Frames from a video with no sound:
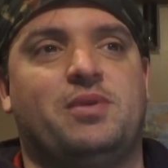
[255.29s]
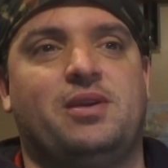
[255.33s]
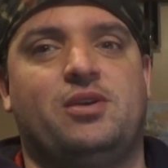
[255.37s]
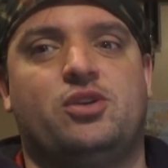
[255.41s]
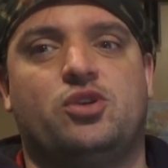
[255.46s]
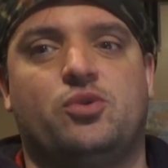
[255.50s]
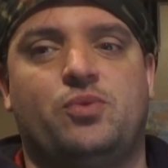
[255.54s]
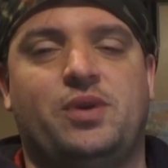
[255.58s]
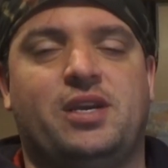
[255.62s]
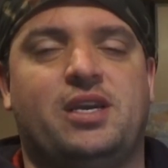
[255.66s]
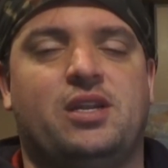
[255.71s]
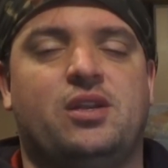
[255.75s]
so
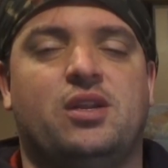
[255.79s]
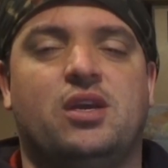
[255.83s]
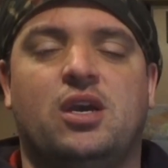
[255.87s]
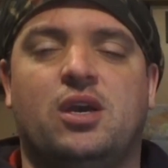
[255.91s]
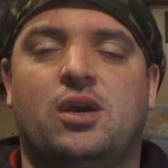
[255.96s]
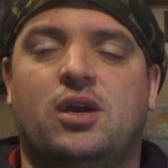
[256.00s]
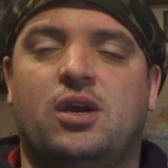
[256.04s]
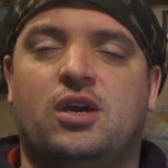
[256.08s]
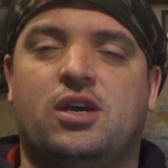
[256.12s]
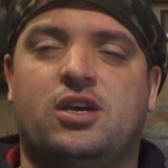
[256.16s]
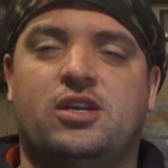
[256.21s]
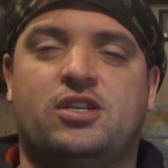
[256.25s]
we can
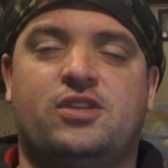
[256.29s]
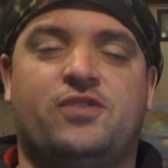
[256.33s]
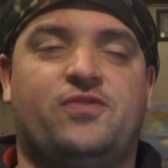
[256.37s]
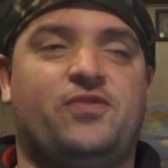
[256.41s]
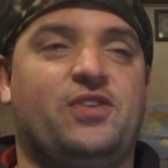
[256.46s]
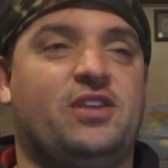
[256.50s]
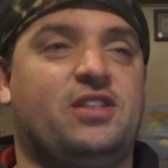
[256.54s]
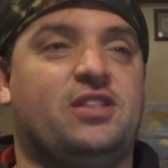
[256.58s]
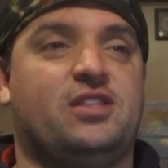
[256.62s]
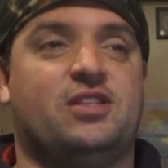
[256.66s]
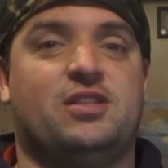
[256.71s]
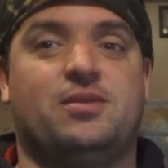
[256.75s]

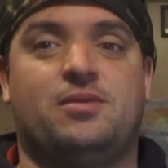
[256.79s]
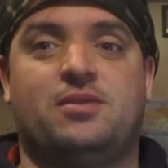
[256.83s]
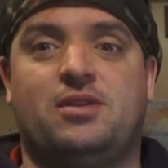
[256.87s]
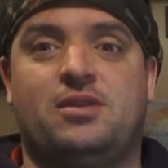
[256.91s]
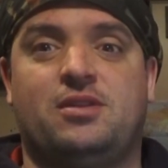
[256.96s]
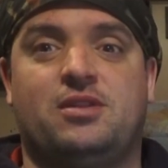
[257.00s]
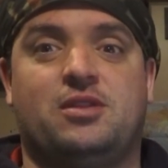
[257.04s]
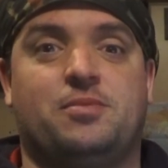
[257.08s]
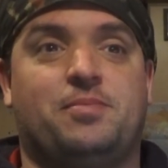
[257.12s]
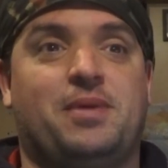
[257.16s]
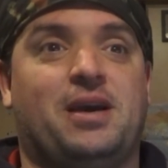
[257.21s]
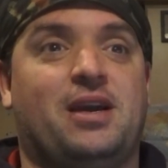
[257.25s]
defeat
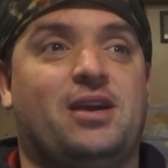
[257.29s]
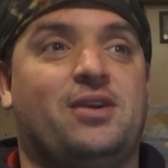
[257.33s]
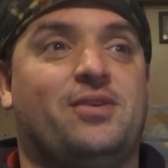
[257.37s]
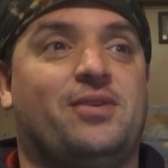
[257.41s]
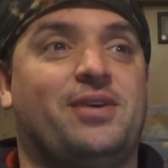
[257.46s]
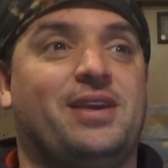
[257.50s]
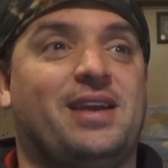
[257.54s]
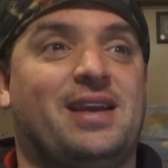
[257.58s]
the bad guy.